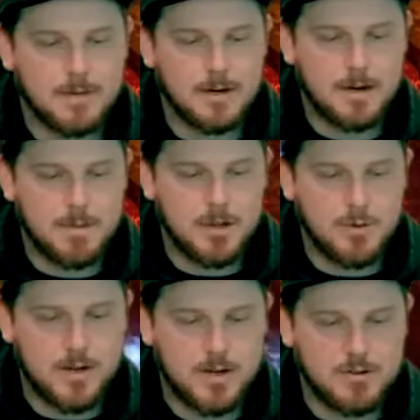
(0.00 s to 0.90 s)
All right,
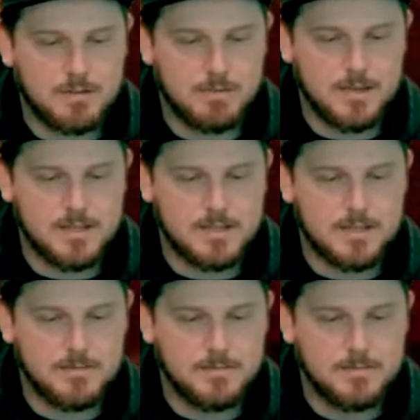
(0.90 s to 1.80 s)
Baal, what are you going to drop for me this
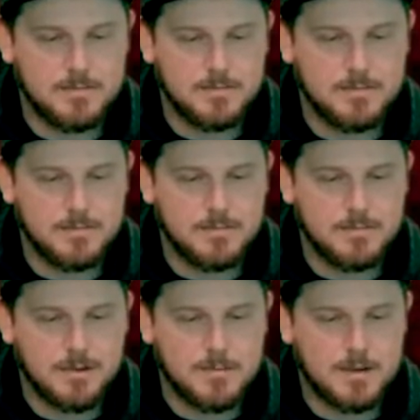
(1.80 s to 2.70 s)
time?
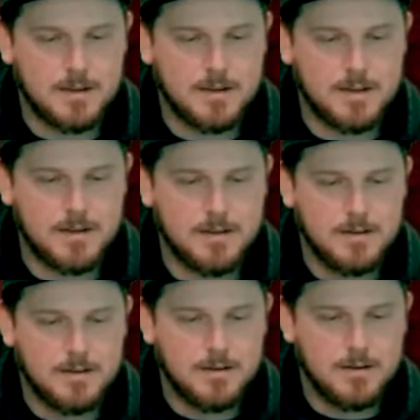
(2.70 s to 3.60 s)
Come on.
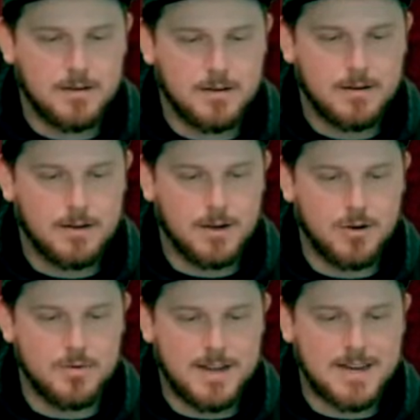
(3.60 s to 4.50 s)

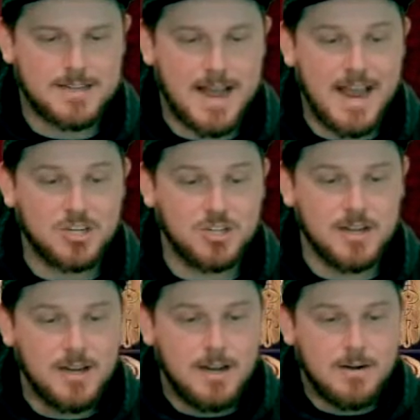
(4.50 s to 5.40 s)
Oh, nice.
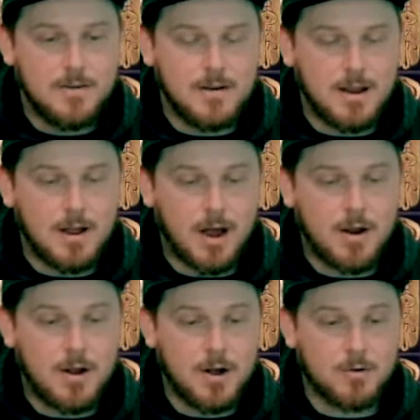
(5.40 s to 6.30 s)

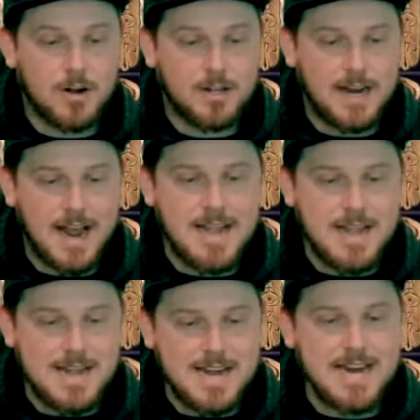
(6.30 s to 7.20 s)
Unironically, I
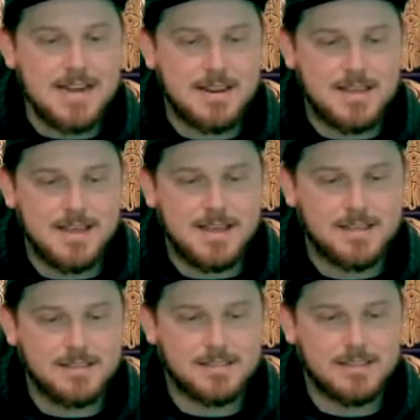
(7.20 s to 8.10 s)
need
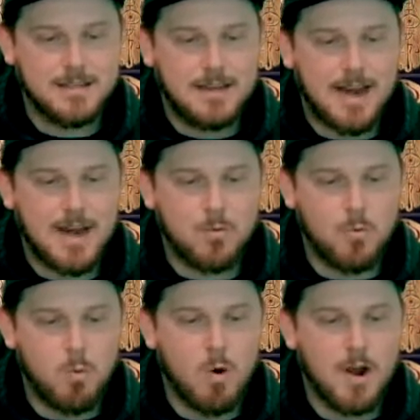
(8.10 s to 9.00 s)
this
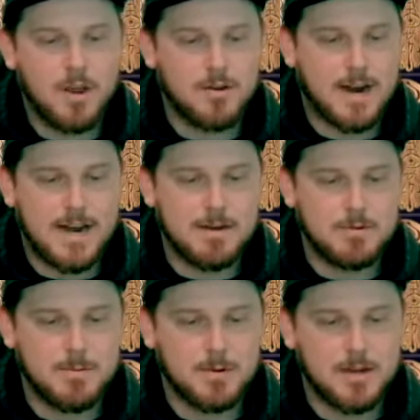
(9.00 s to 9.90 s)
and one other item
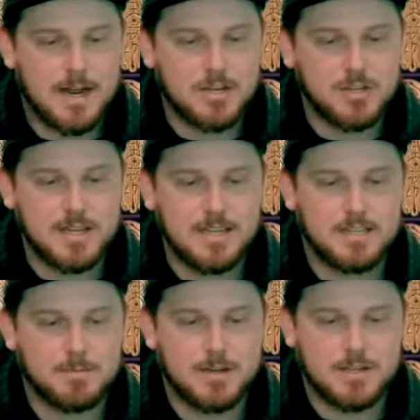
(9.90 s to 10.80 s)
to be able to actually get
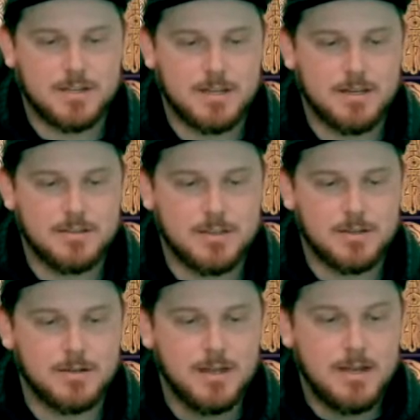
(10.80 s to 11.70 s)
this project done.
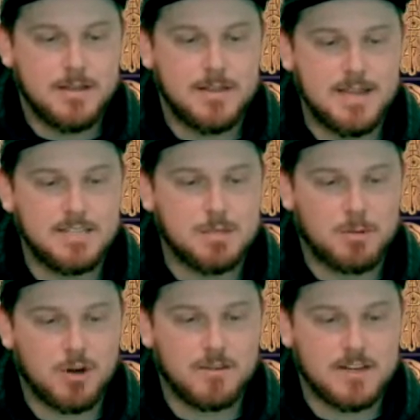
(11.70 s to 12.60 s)
So this is
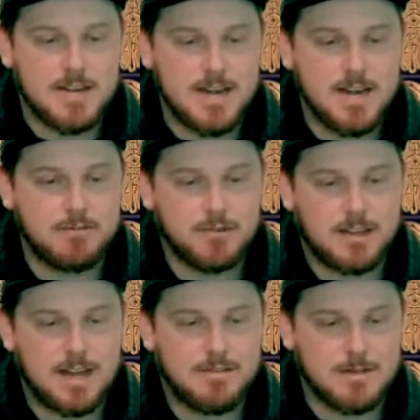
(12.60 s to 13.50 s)
perfect because I need it for the
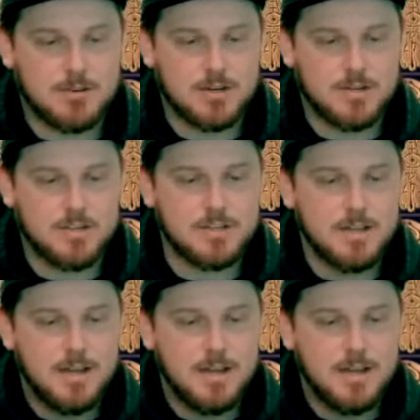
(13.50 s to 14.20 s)
life tap charges,